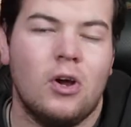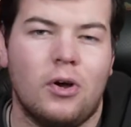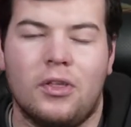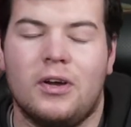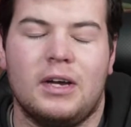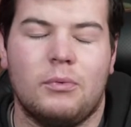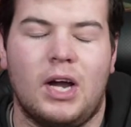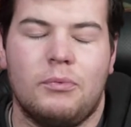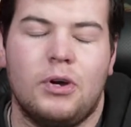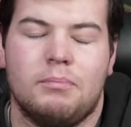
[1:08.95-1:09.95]
Although I,
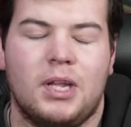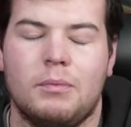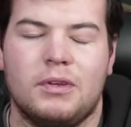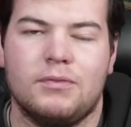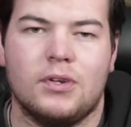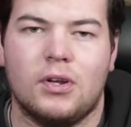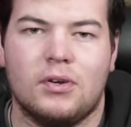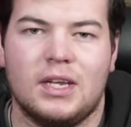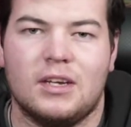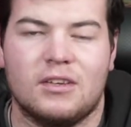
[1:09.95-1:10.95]
I won't blame you if you
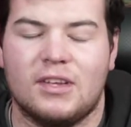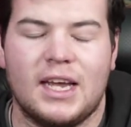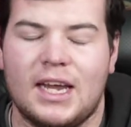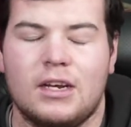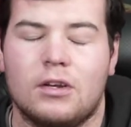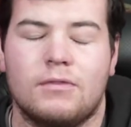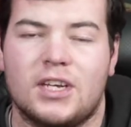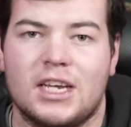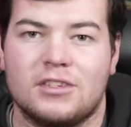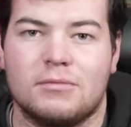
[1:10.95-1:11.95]
don't need it because I hate
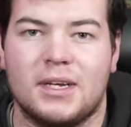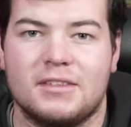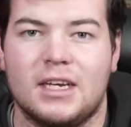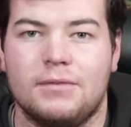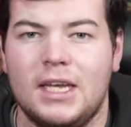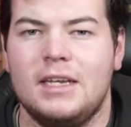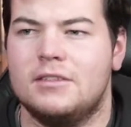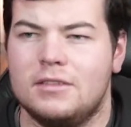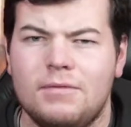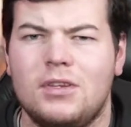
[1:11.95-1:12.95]
notifications myself. And
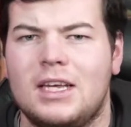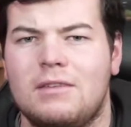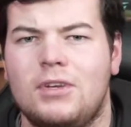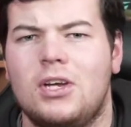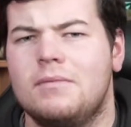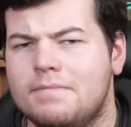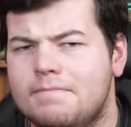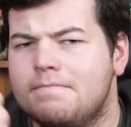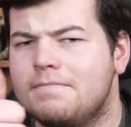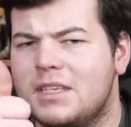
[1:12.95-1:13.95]
if you like the video,
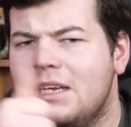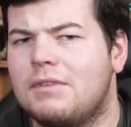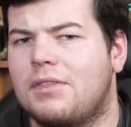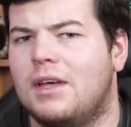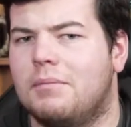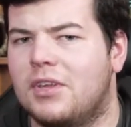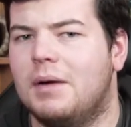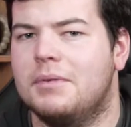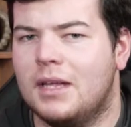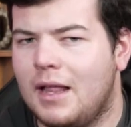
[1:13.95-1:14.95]
give it a thumbs
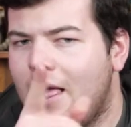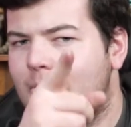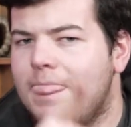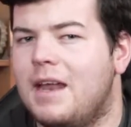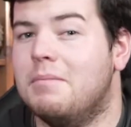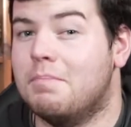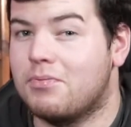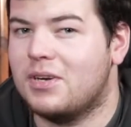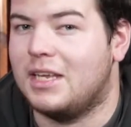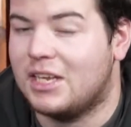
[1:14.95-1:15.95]
up. That'd be
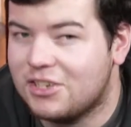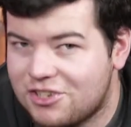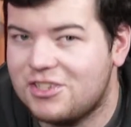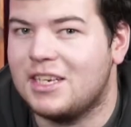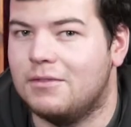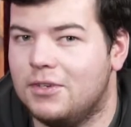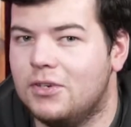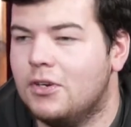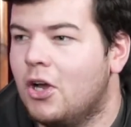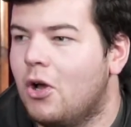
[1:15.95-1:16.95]
pretty sick of you.